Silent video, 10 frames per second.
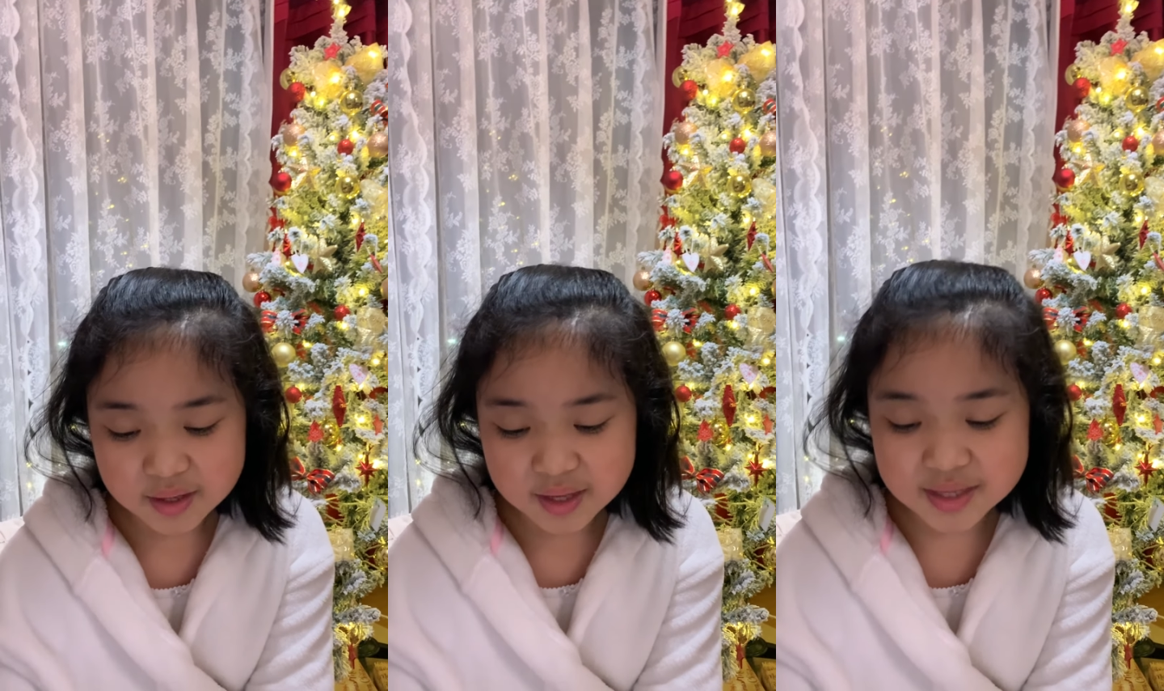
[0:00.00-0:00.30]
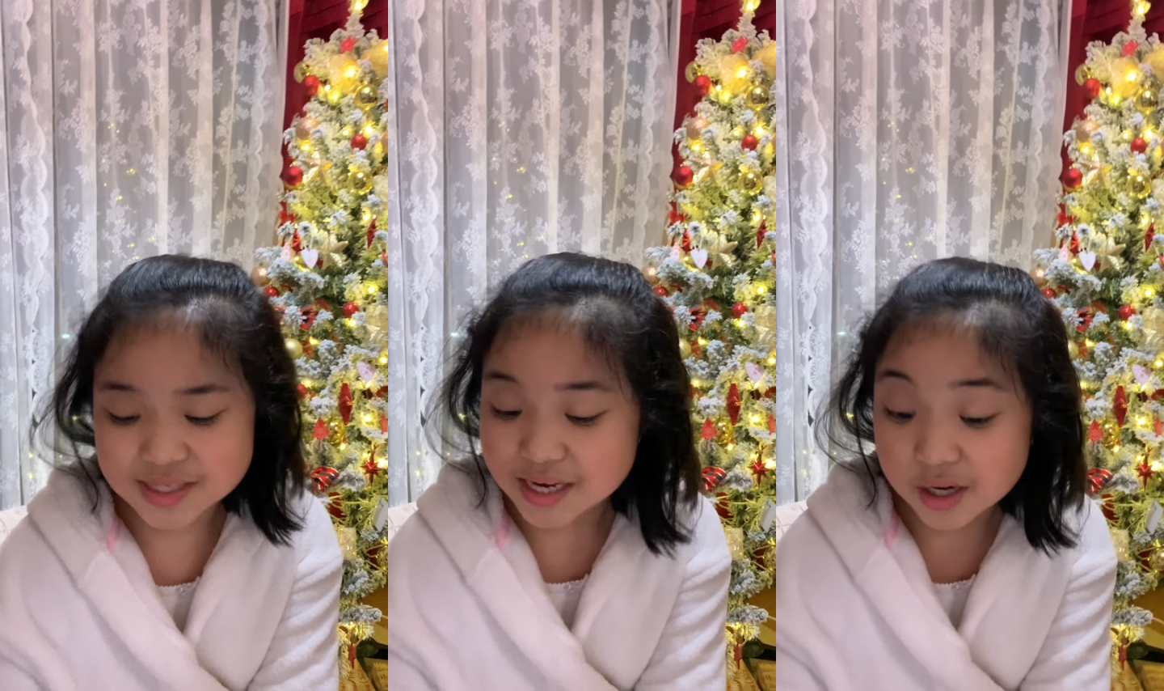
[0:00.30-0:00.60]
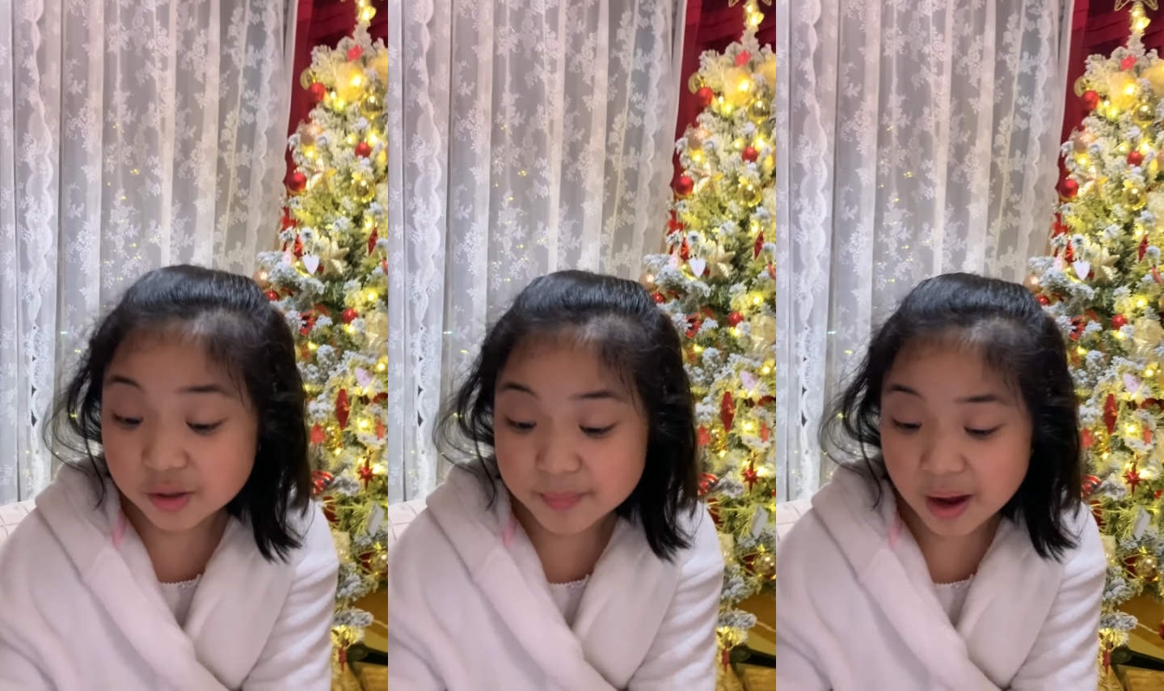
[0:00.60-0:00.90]
his
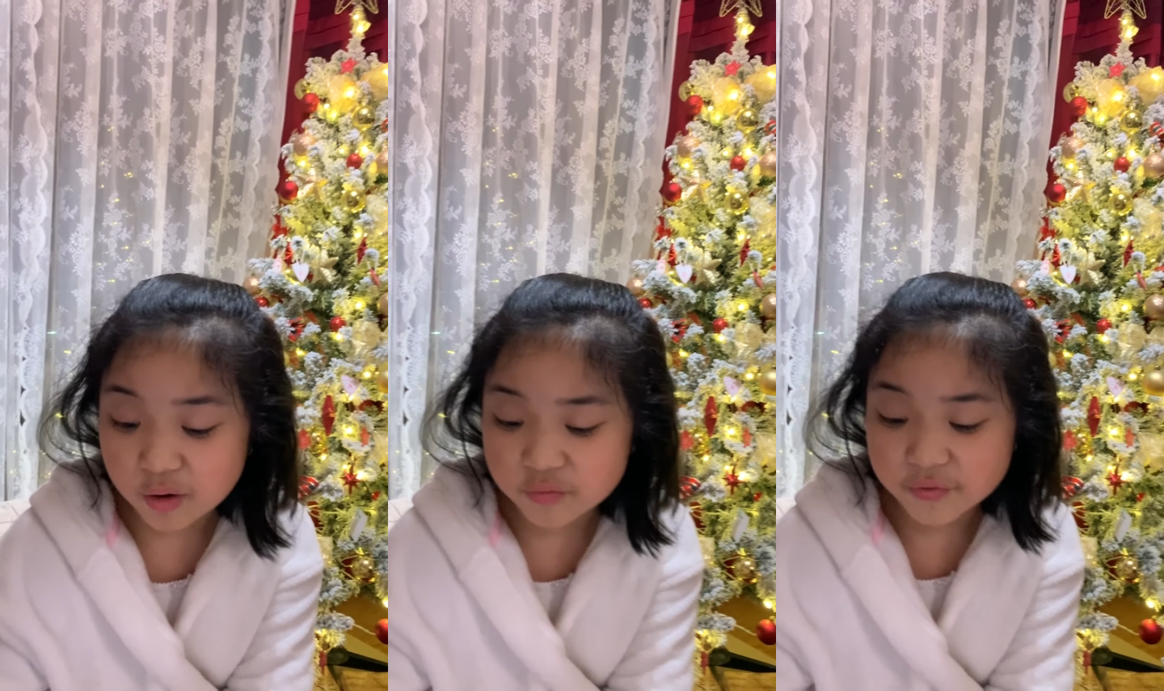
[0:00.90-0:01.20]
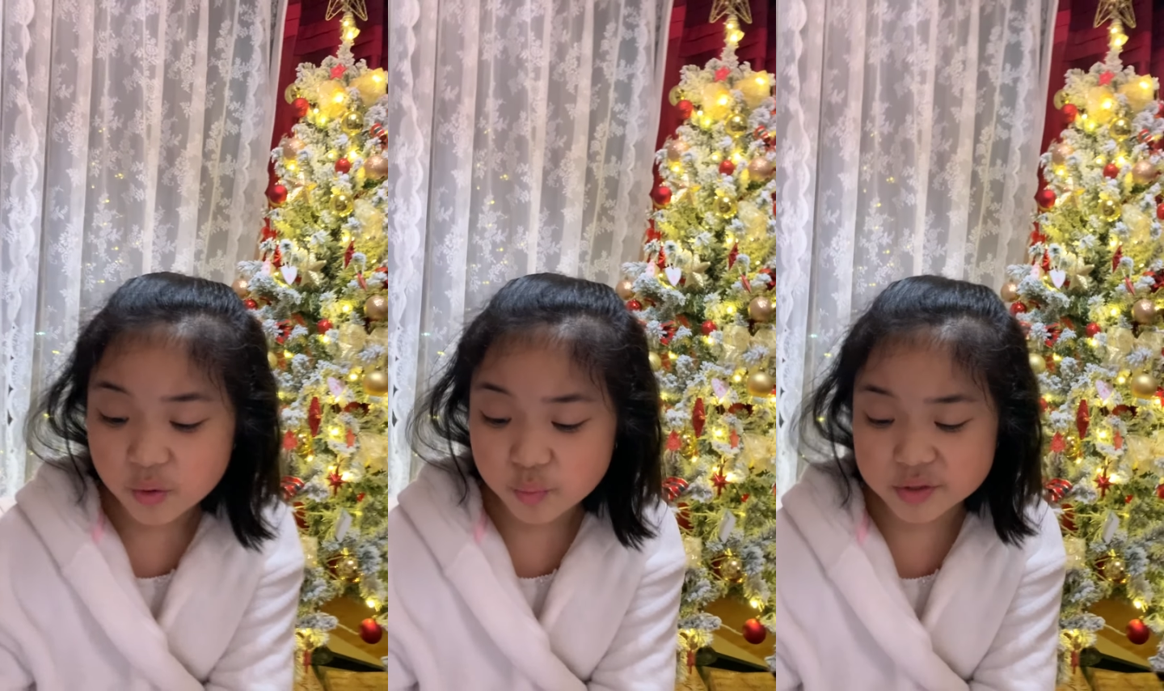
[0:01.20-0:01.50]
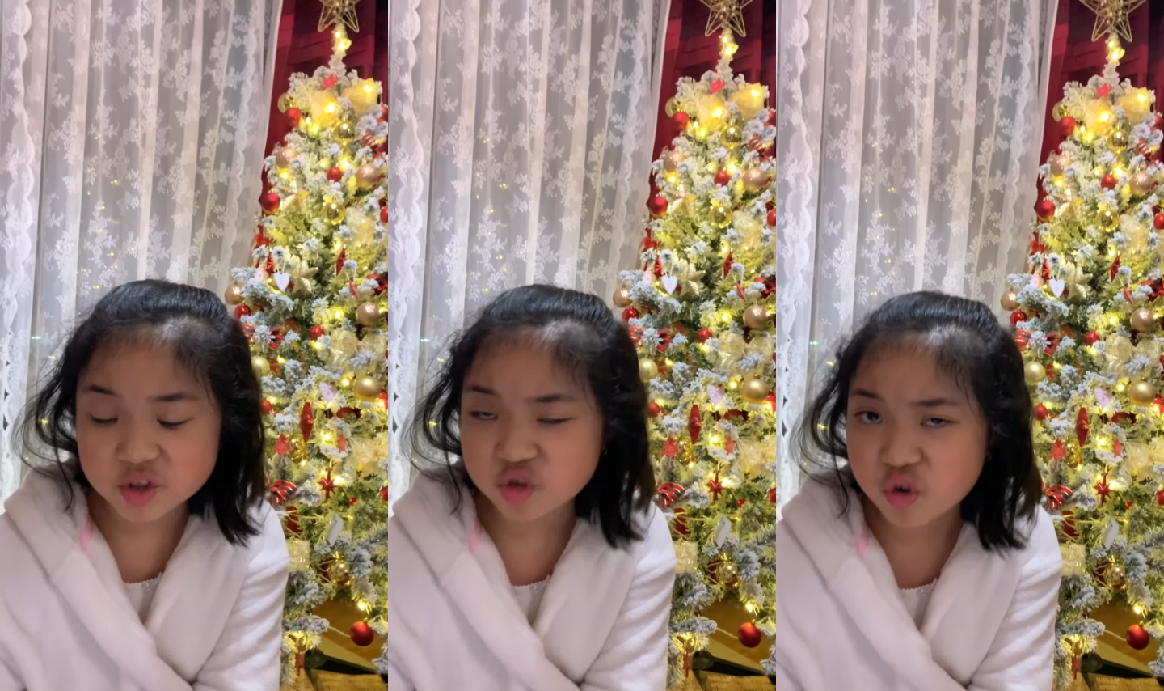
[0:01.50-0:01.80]
little mouth
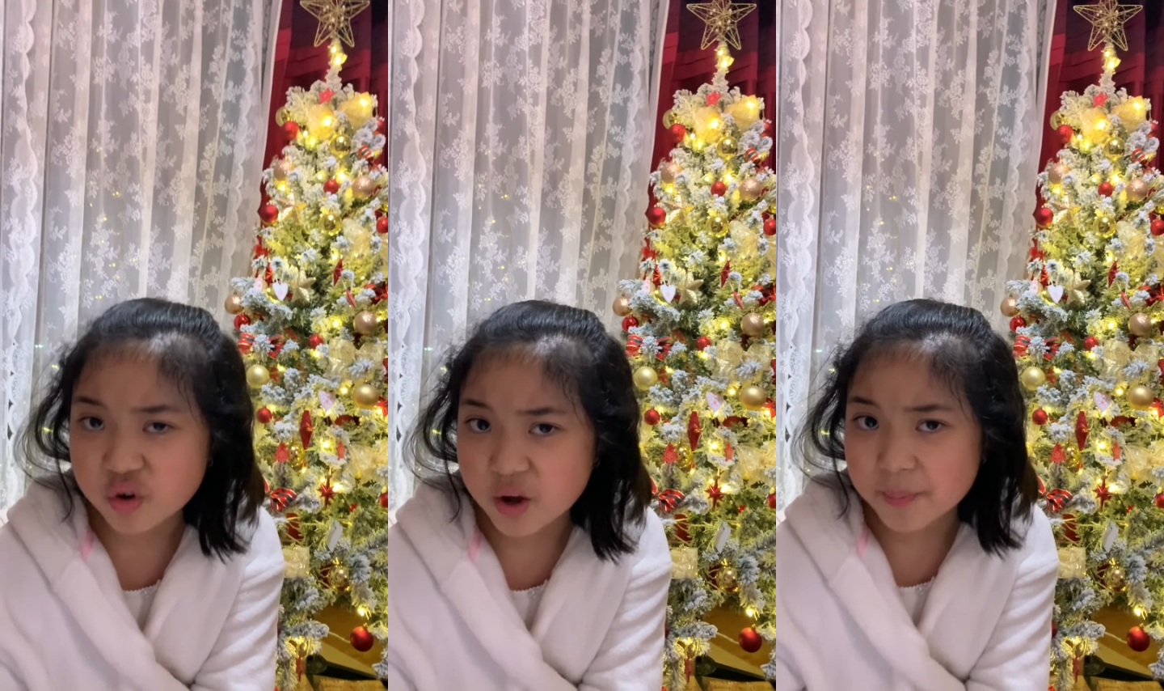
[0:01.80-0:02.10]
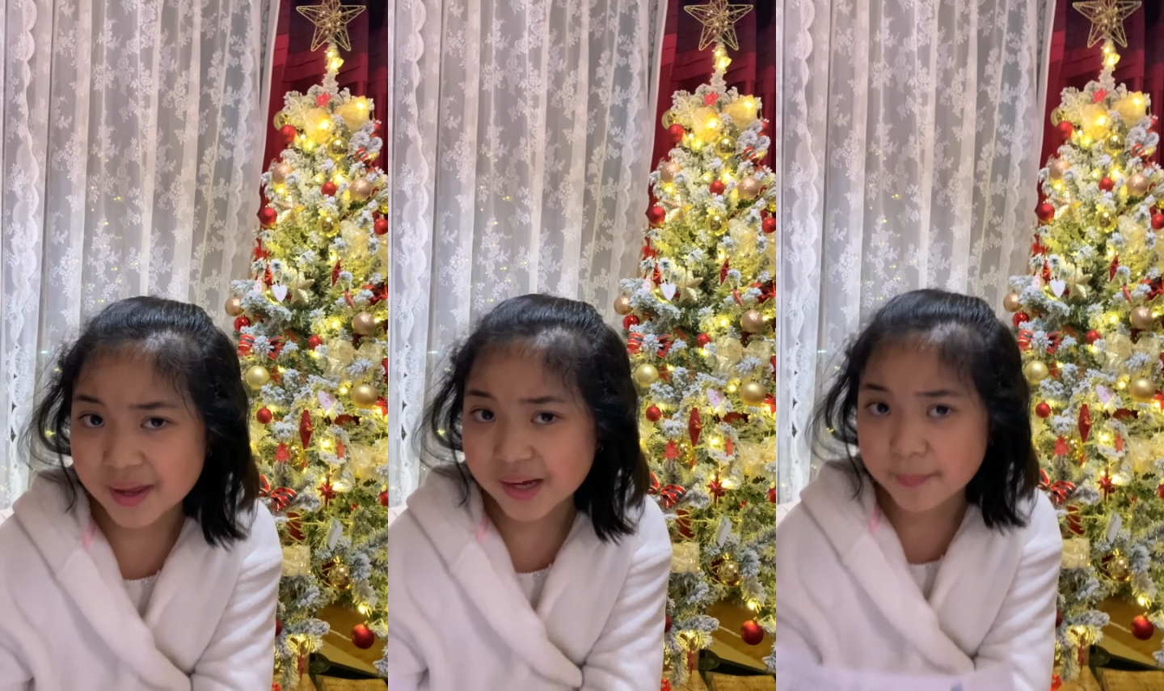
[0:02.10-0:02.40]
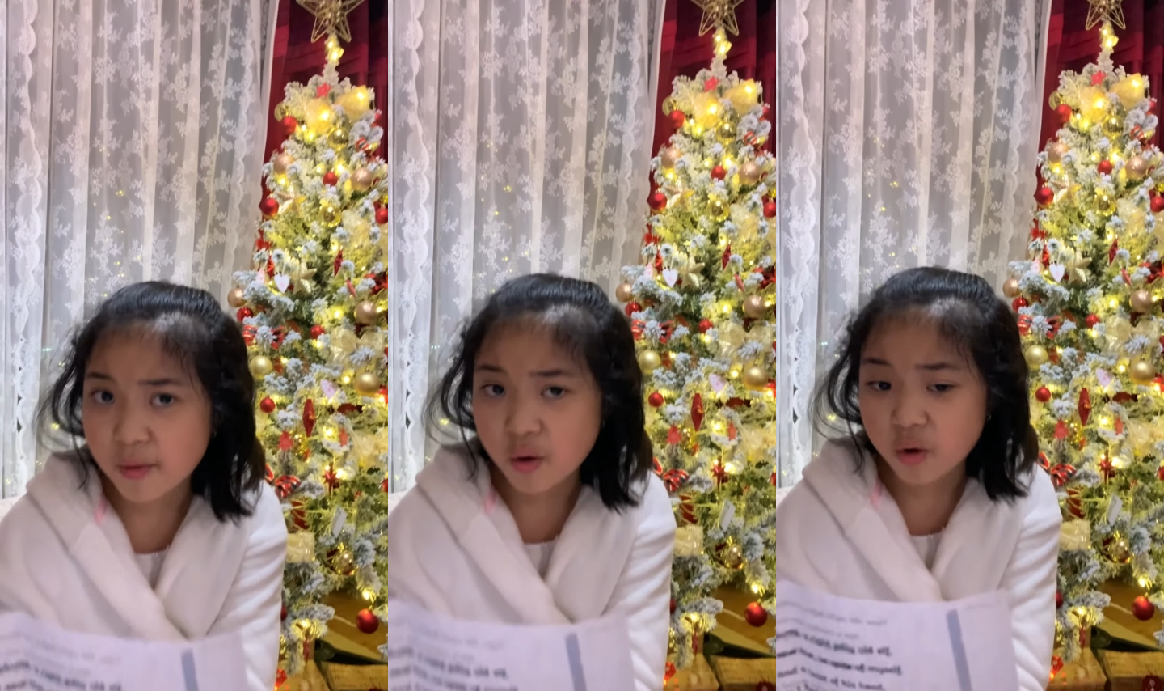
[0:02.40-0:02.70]
was drawn up like a
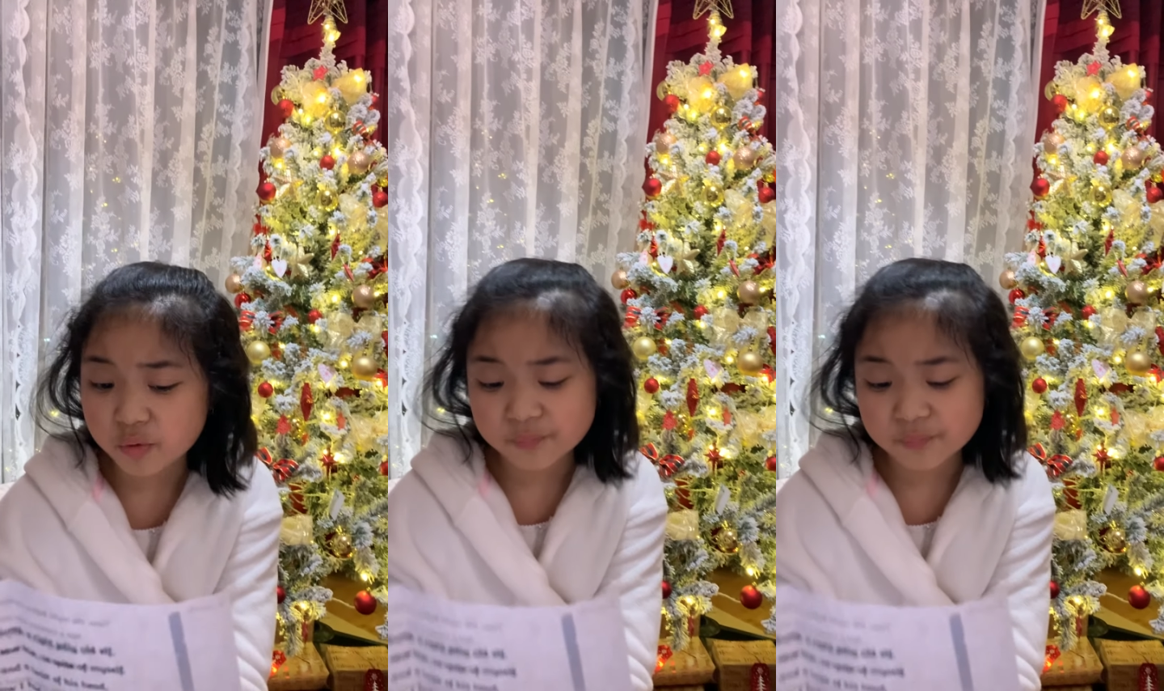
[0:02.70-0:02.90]
bow,